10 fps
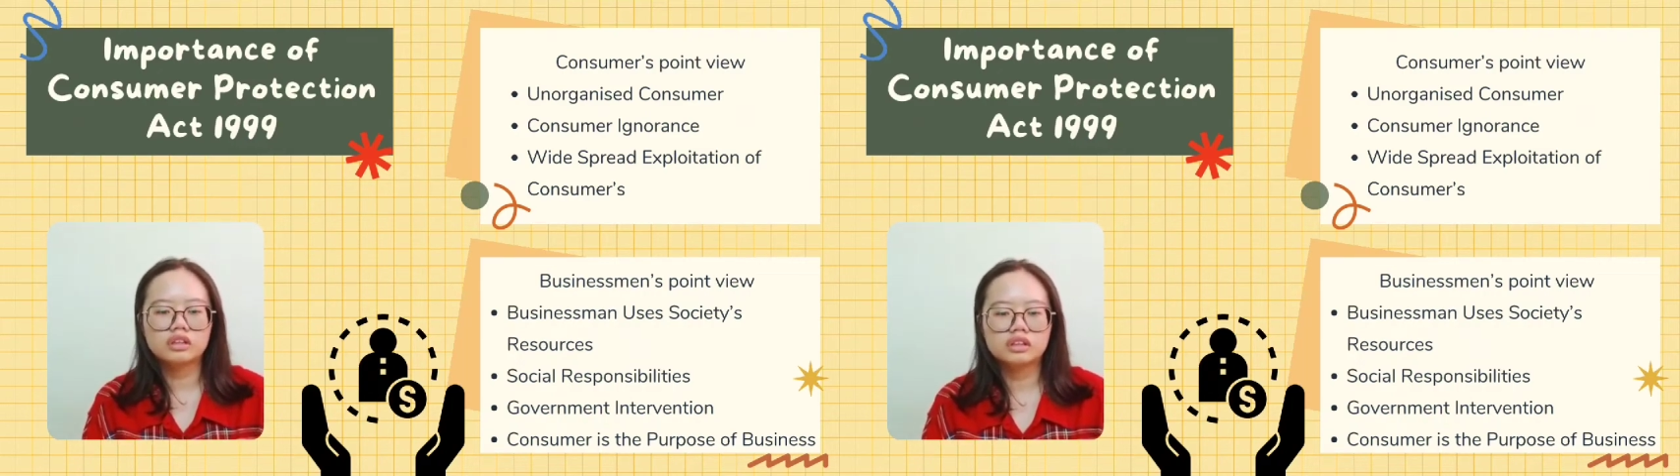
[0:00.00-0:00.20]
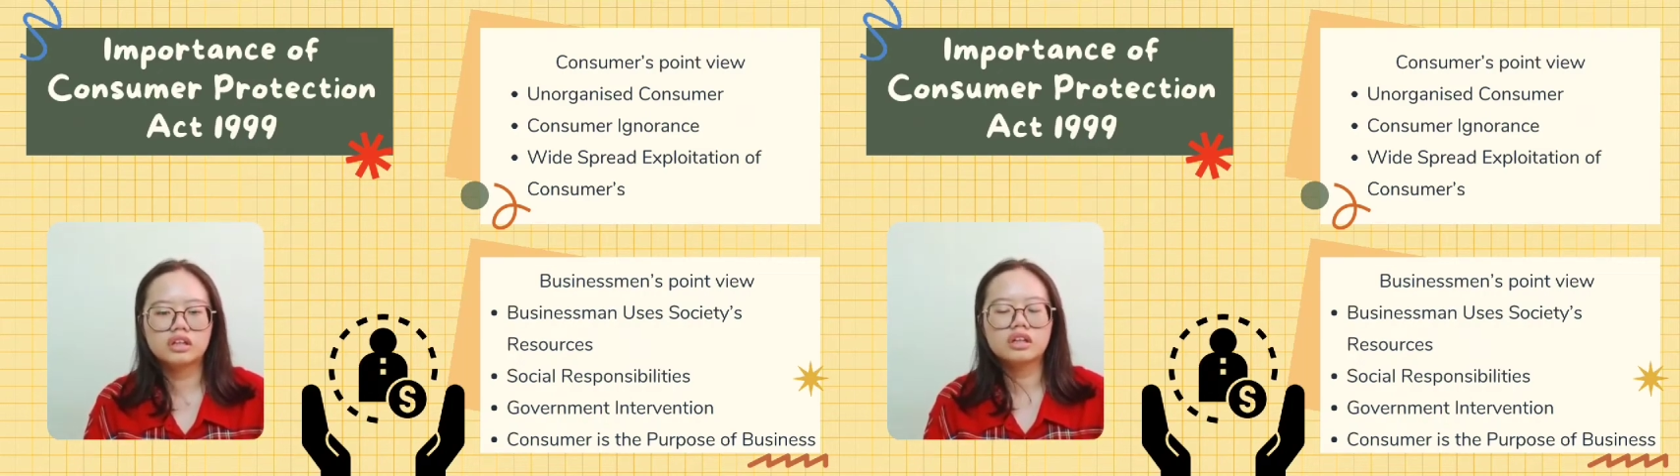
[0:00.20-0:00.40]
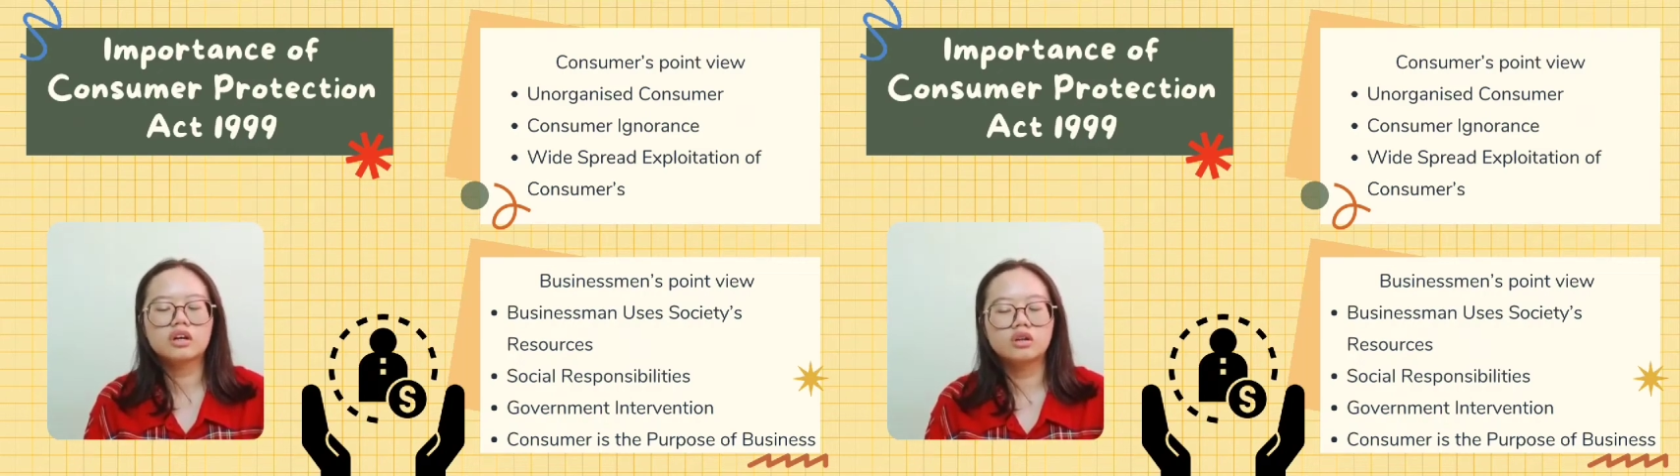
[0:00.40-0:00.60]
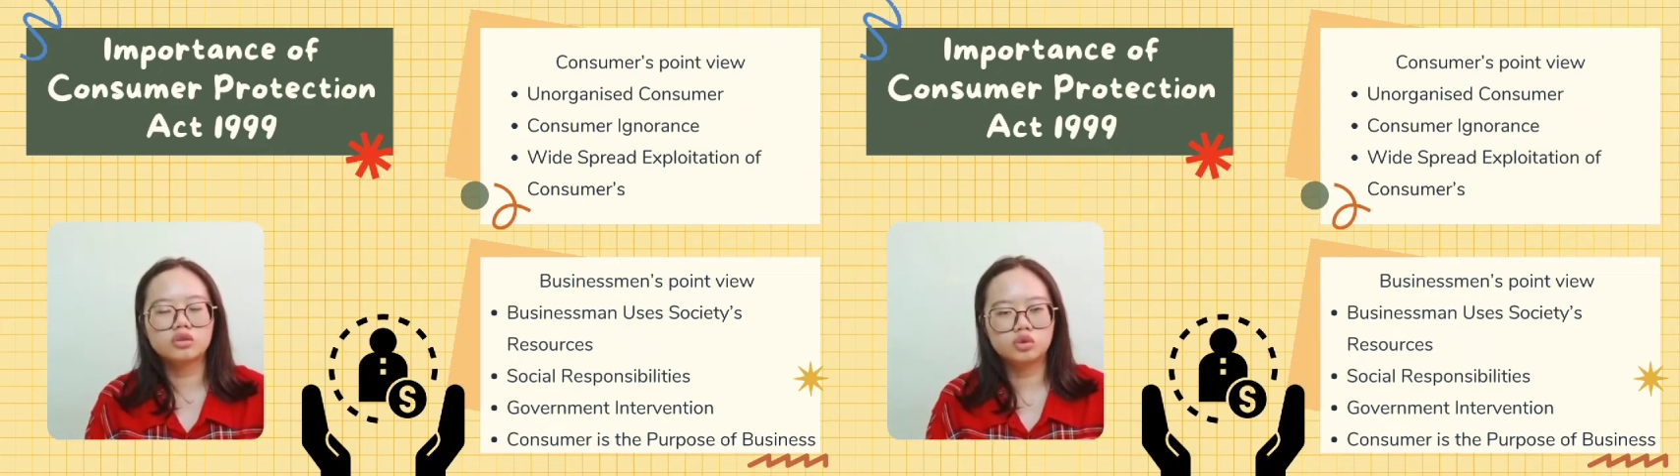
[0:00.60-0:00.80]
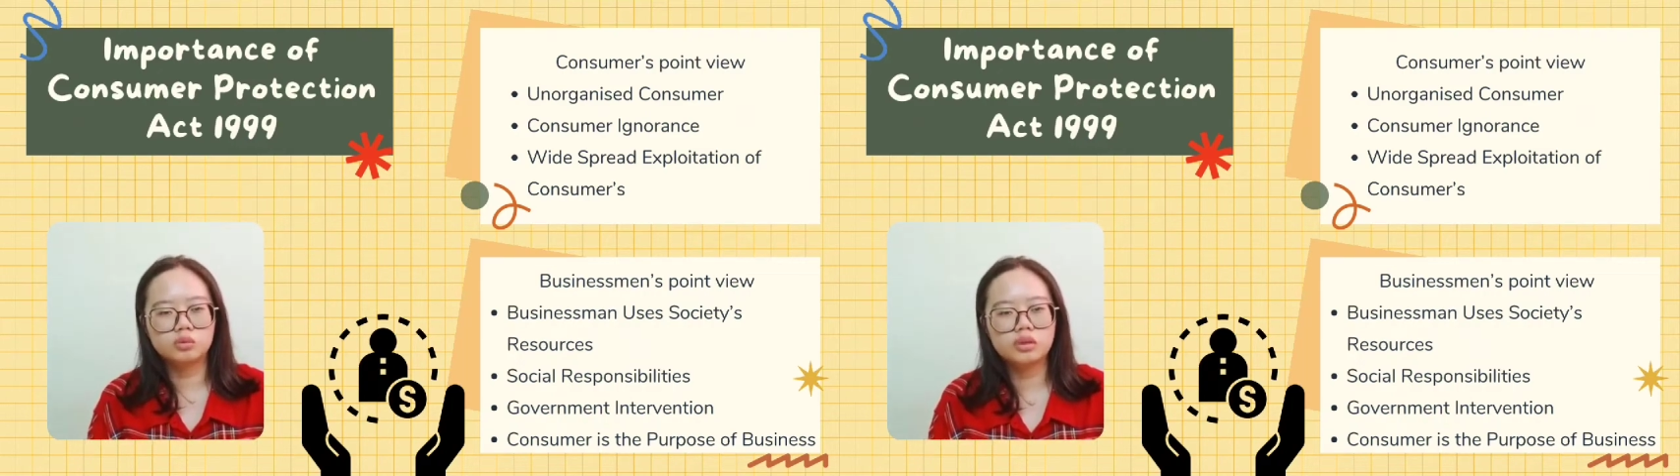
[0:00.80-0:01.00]
the
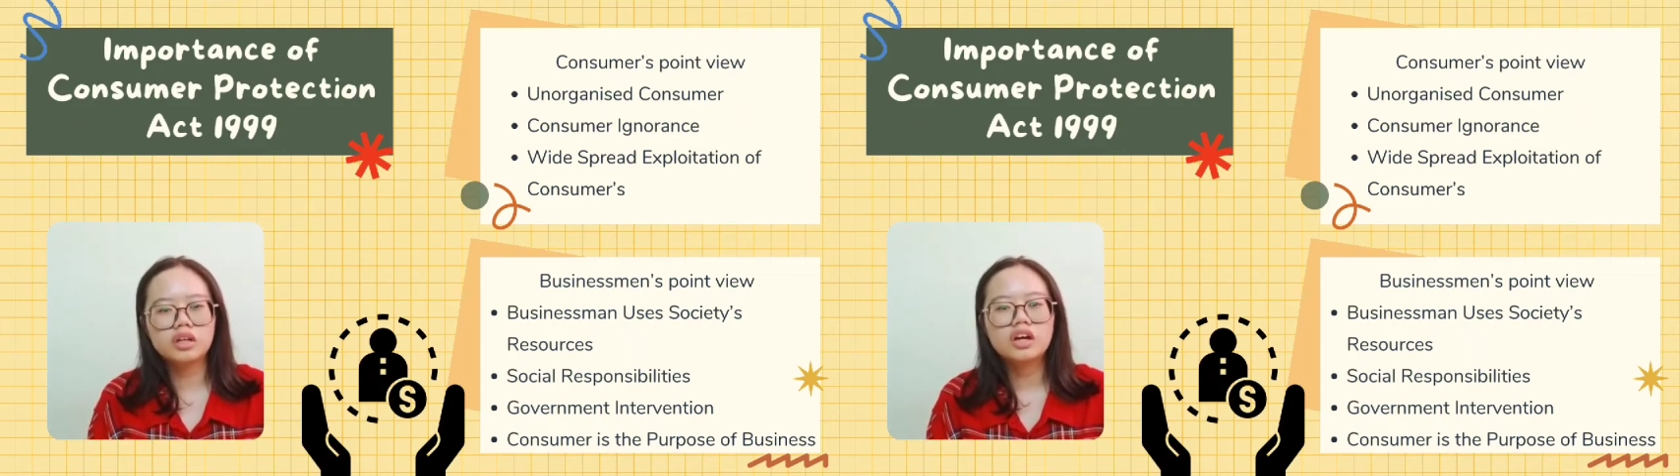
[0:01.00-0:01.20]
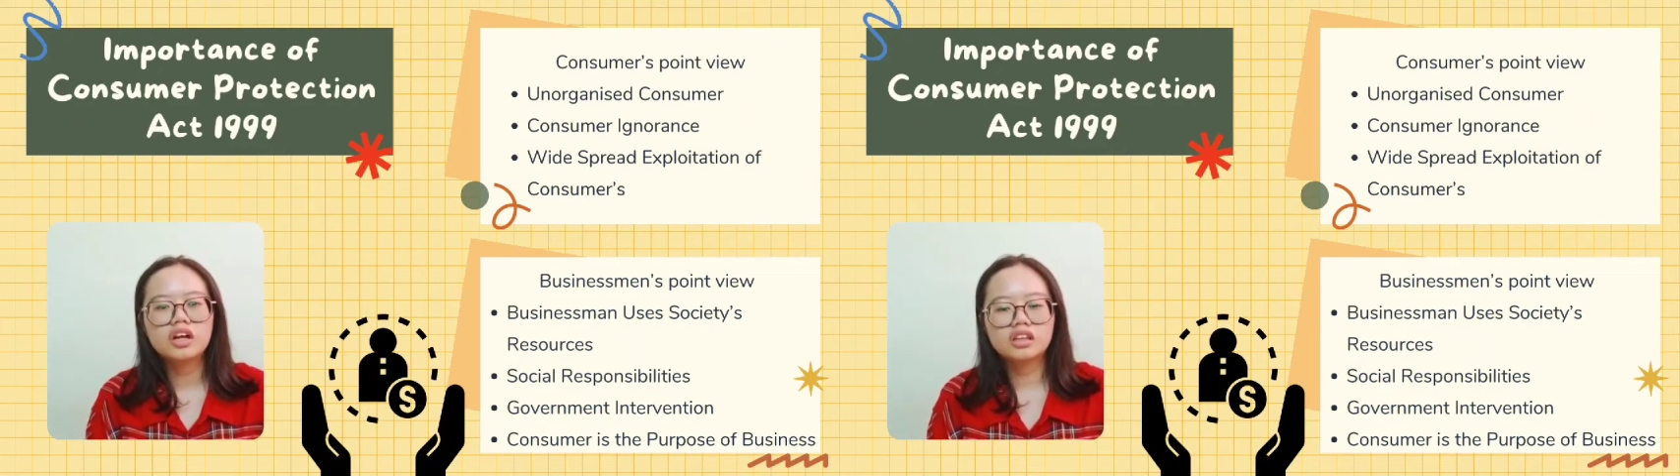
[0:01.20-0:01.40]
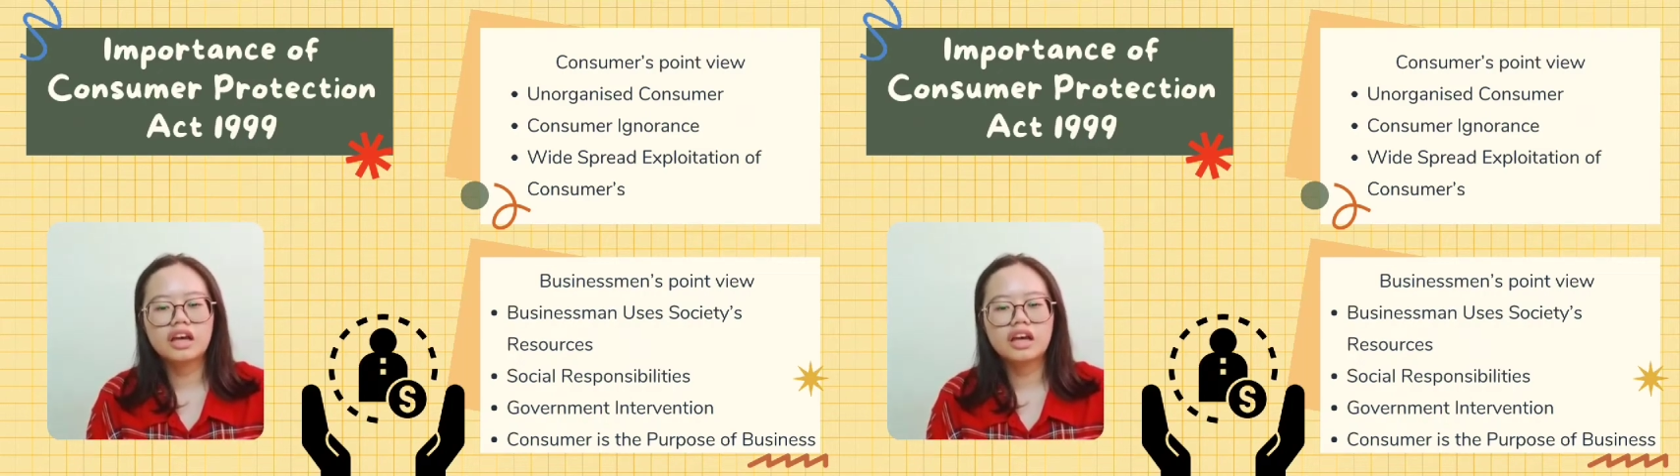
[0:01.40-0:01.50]
consumer, there